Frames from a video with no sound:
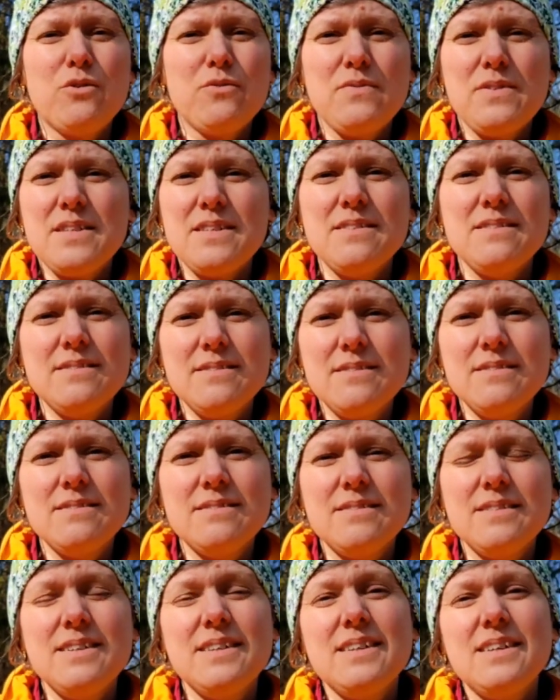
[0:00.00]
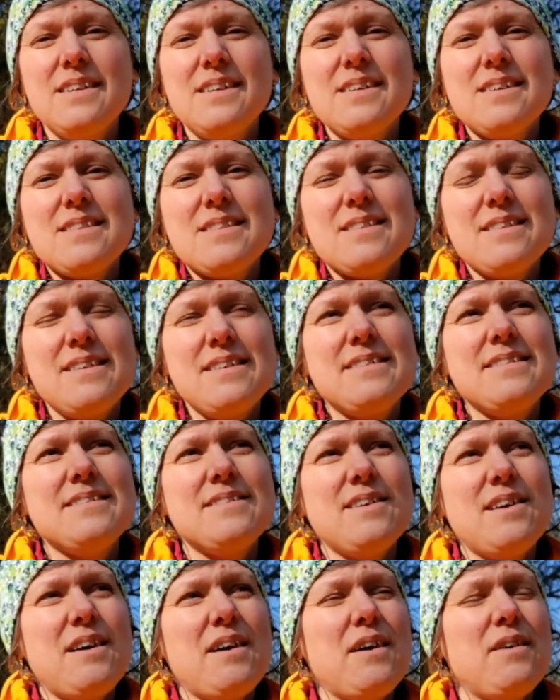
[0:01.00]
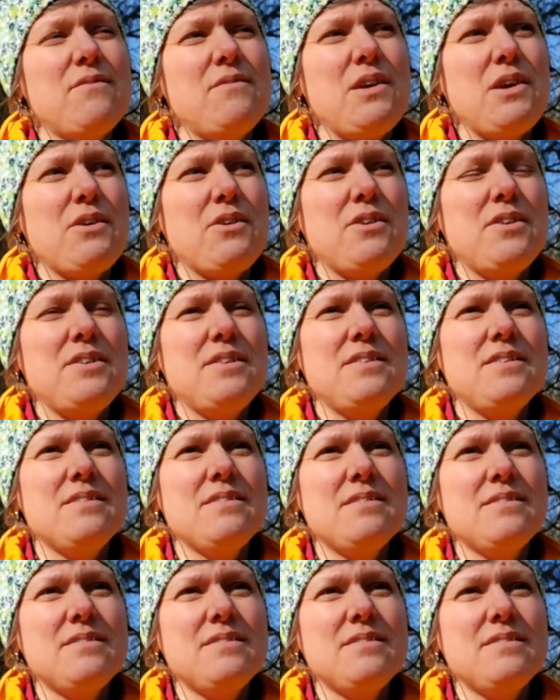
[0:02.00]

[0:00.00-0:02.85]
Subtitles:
of this very